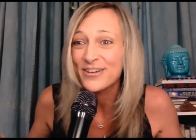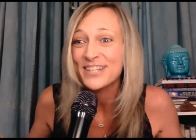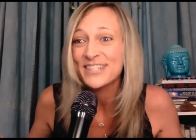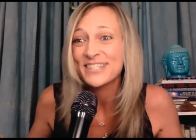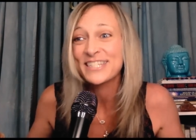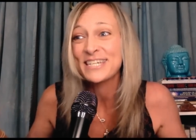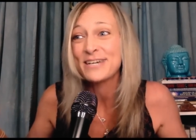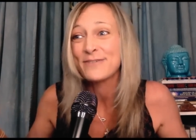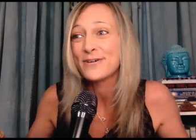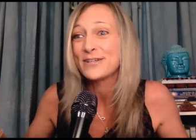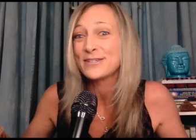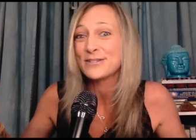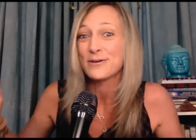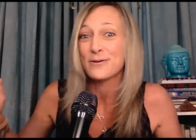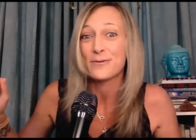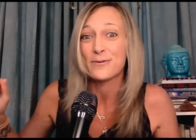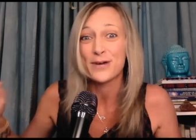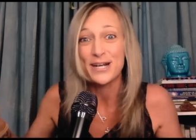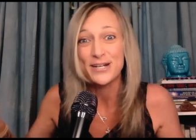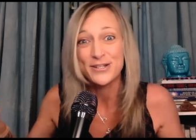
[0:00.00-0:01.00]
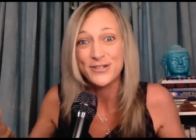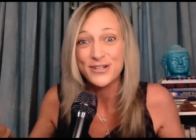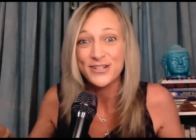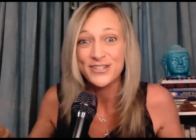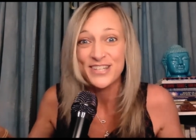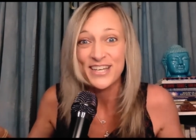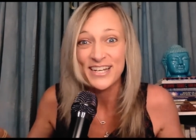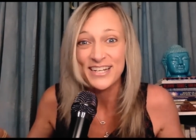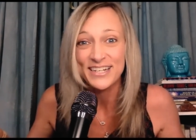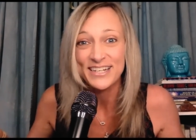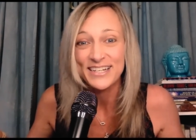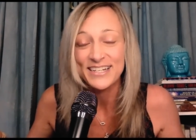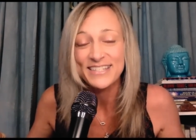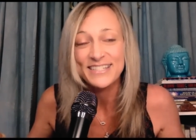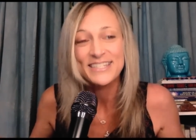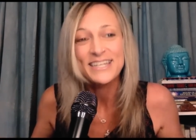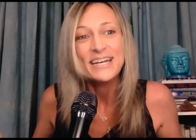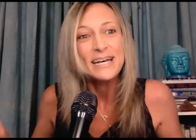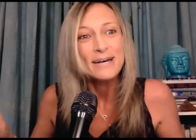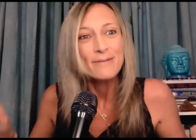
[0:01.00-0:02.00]
because he was a raging
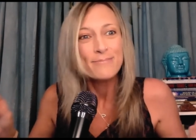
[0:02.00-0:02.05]
Satanist.